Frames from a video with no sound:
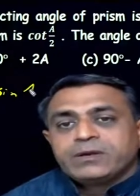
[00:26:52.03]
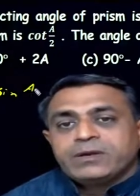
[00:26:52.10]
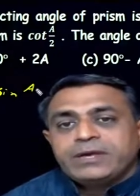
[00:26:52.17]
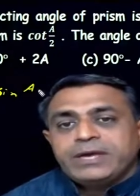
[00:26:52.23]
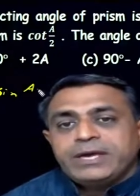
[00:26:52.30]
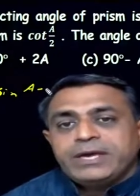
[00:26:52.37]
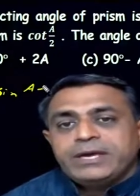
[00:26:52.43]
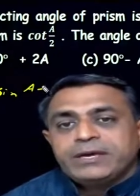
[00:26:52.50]

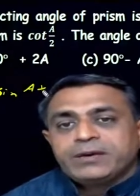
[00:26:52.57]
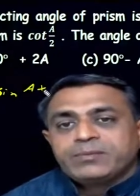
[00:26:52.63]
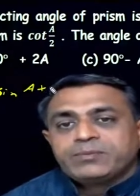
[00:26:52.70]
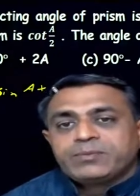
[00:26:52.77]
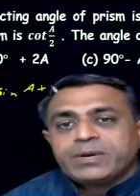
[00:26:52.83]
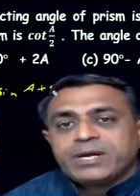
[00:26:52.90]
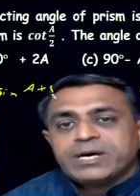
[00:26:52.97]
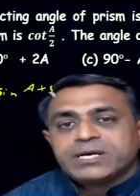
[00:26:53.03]
A
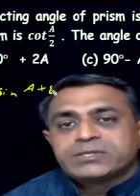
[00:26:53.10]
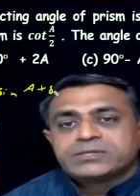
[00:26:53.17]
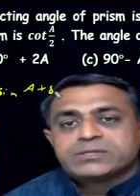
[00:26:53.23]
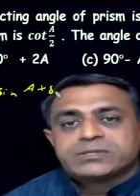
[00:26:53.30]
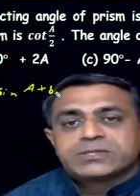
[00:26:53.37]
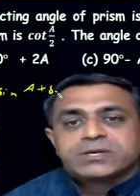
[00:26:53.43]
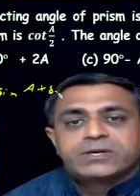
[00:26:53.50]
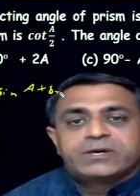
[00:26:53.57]

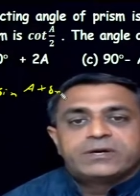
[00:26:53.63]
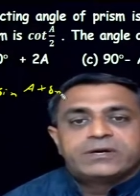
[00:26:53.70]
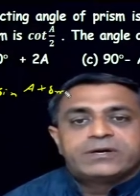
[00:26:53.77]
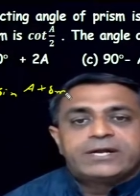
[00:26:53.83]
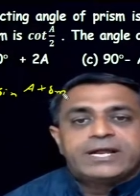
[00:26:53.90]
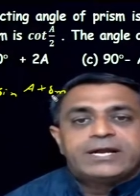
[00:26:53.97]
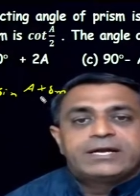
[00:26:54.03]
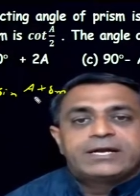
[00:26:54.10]
plus
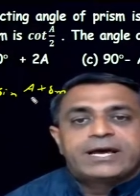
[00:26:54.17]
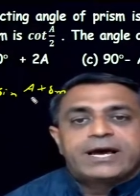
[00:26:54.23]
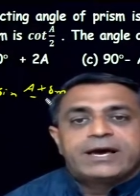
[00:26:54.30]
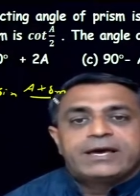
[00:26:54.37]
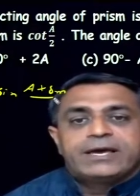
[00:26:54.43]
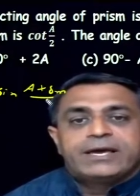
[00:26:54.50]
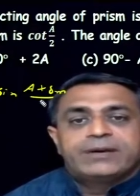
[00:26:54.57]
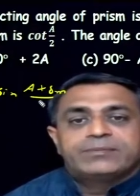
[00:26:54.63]

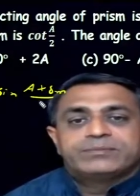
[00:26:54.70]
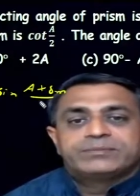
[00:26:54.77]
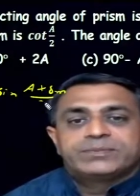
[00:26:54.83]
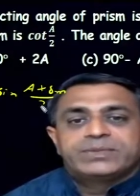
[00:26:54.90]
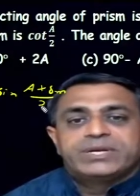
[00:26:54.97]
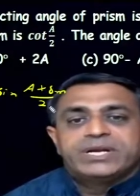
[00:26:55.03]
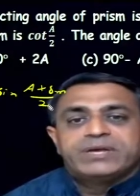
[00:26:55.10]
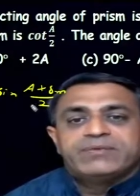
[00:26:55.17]
delta M
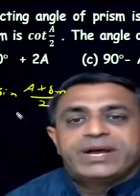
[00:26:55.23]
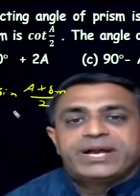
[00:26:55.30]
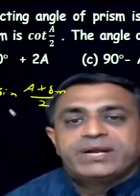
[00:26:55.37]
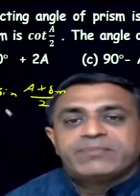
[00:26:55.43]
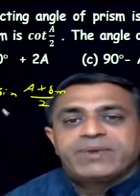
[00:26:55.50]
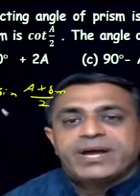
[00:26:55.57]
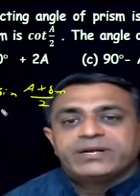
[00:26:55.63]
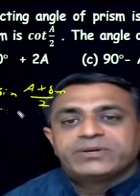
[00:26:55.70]
divided
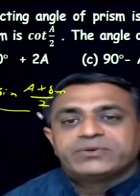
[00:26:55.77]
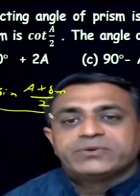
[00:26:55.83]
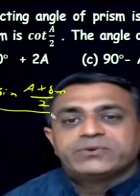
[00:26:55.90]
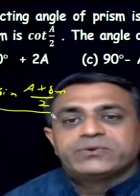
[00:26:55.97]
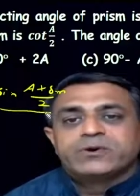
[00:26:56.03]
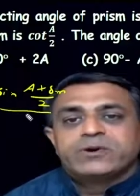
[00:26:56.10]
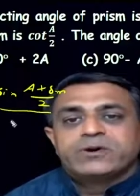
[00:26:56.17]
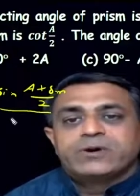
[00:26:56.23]
by
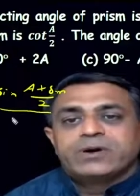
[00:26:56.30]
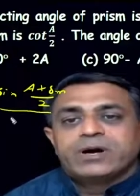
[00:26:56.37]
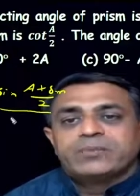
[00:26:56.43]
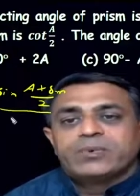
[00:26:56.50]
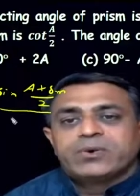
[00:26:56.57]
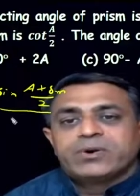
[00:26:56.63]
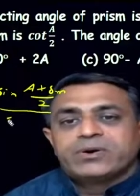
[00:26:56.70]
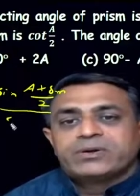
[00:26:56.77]
2
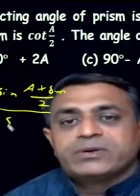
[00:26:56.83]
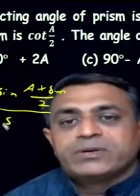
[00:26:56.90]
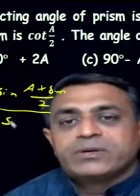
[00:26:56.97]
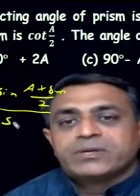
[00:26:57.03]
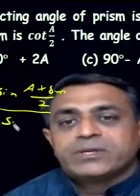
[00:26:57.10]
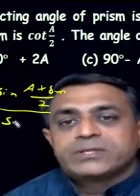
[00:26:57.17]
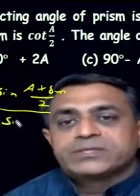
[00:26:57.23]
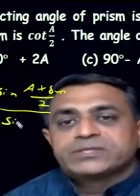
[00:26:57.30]
upon
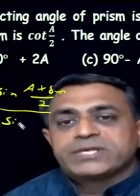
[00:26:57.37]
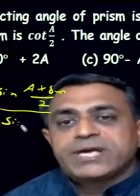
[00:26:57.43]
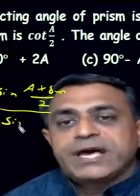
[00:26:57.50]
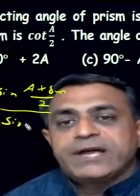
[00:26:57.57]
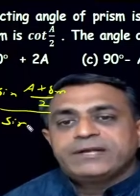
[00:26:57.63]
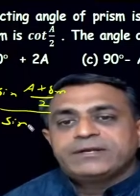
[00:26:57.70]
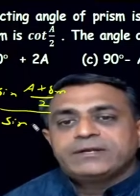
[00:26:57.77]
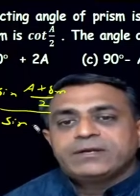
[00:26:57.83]

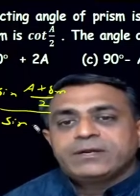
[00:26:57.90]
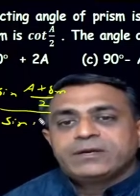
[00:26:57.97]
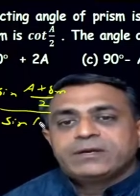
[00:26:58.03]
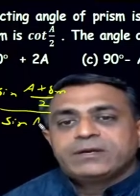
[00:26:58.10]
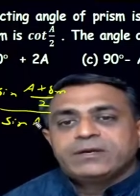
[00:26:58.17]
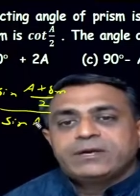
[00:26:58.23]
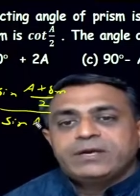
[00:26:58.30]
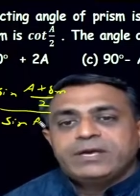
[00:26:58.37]
sine
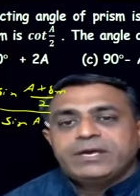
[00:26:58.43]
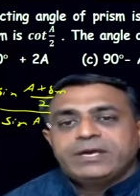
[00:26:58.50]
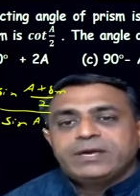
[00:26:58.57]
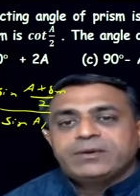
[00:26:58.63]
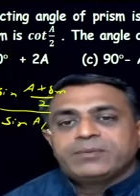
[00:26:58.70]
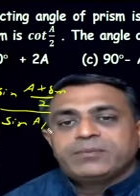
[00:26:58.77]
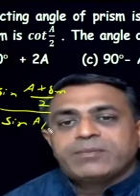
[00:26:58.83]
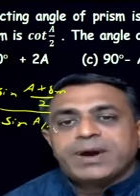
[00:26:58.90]

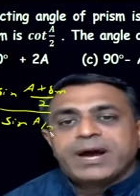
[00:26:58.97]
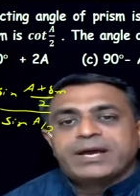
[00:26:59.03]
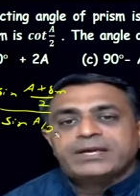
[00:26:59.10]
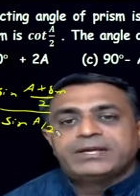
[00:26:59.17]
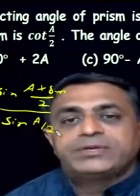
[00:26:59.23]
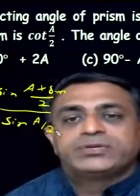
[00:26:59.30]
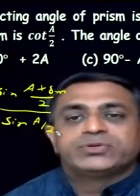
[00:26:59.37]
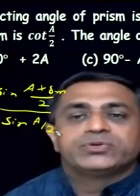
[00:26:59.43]
A by
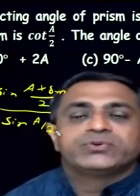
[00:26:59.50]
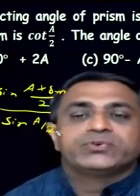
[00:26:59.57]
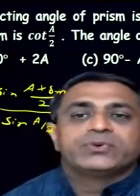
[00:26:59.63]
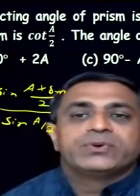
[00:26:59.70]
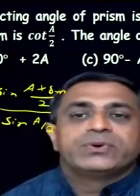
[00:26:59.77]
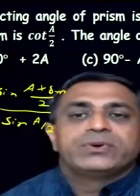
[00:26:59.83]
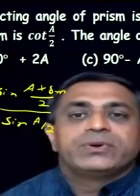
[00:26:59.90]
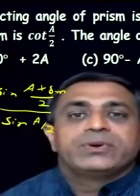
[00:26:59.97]
2.
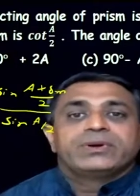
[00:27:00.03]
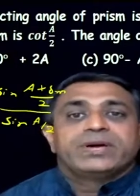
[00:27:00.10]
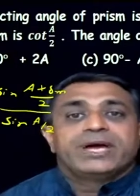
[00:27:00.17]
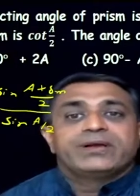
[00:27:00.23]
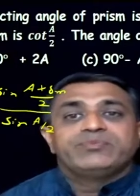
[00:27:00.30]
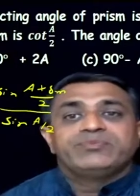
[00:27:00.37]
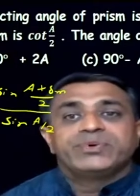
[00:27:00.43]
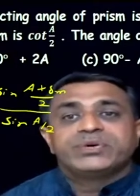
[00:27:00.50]

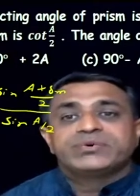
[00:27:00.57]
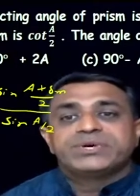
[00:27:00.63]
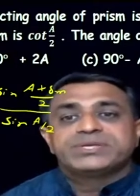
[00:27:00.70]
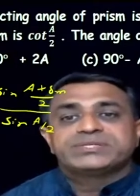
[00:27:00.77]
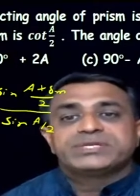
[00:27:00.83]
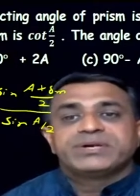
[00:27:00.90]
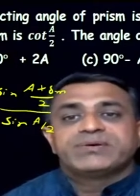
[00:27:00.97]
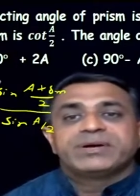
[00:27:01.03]
And mu
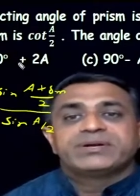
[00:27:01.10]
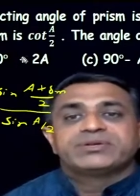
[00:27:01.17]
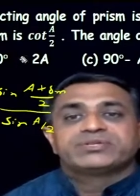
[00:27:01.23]
is given,